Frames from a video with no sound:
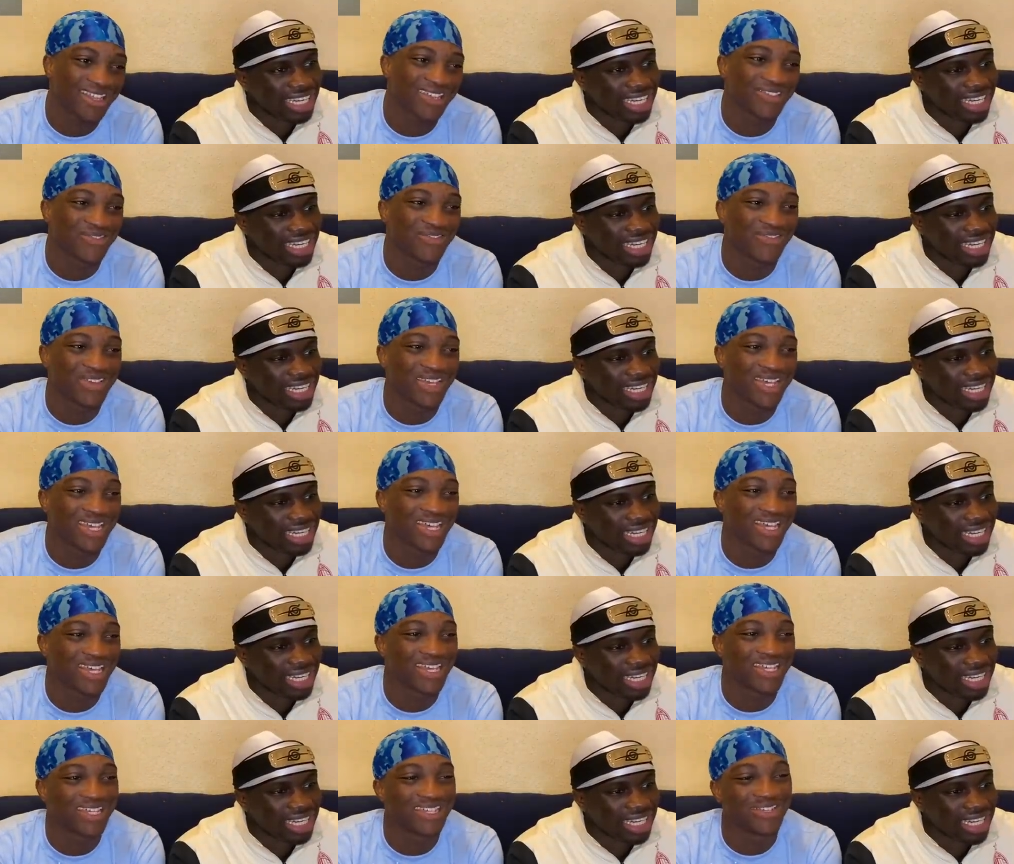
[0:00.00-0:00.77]

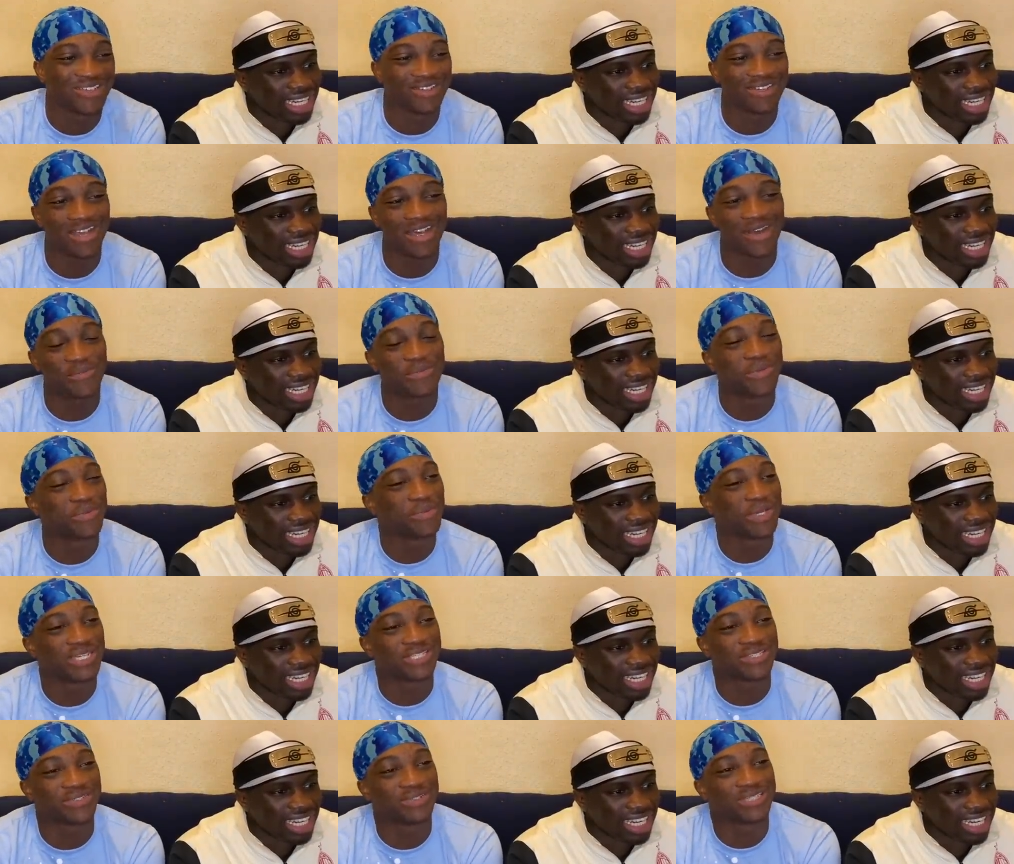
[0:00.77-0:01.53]
Speaker 1: Man, you can't be
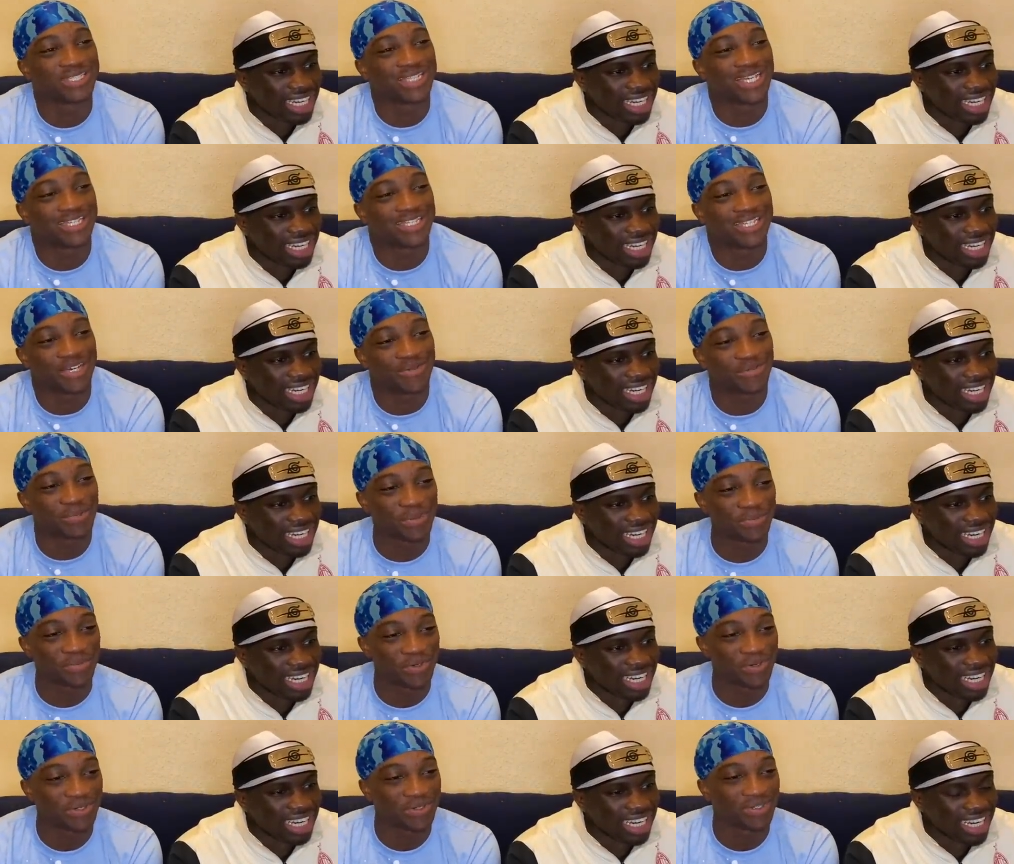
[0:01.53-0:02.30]
messing with Saitama,
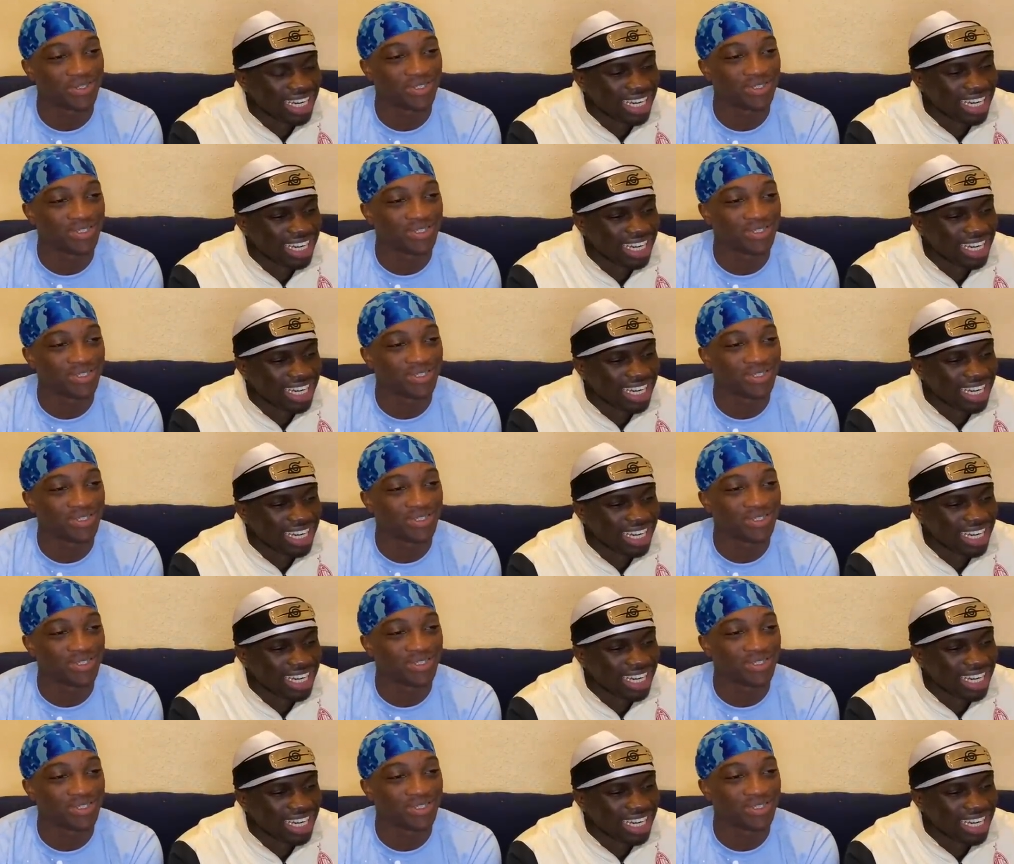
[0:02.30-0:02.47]
bro.